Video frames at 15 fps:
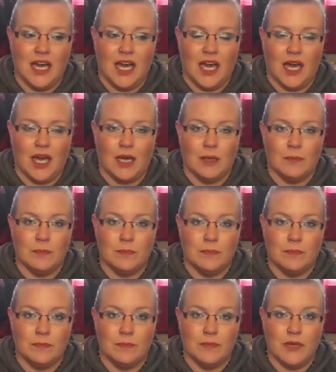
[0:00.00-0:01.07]
Um,
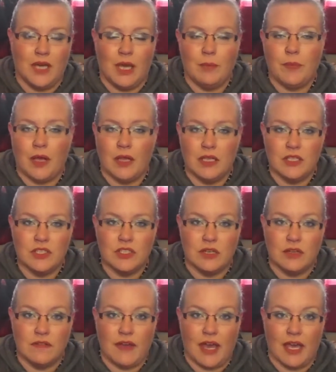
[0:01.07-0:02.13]
I probably should
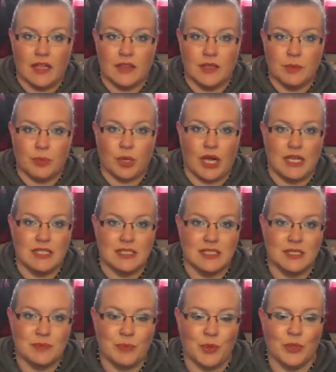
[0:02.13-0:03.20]
have had the
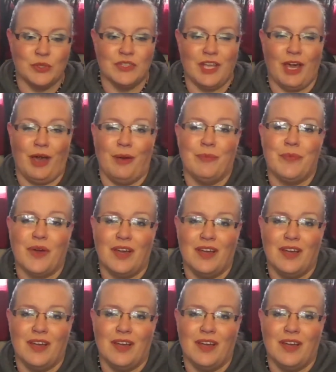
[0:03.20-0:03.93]
prices pulled up.